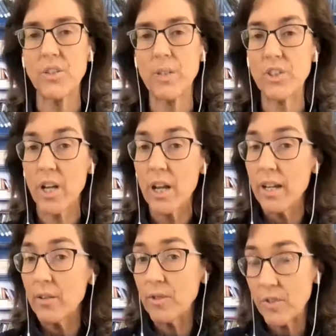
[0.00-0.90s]
which
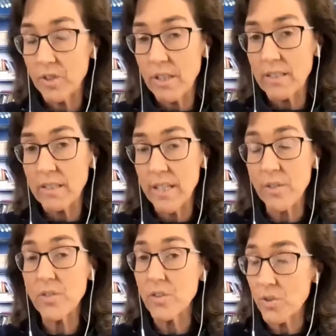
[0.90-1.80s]

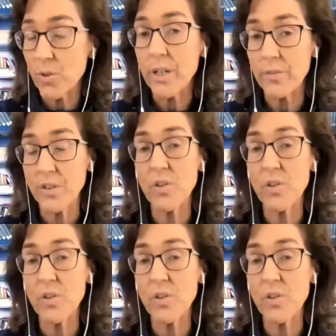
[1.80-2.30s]
tells the story of so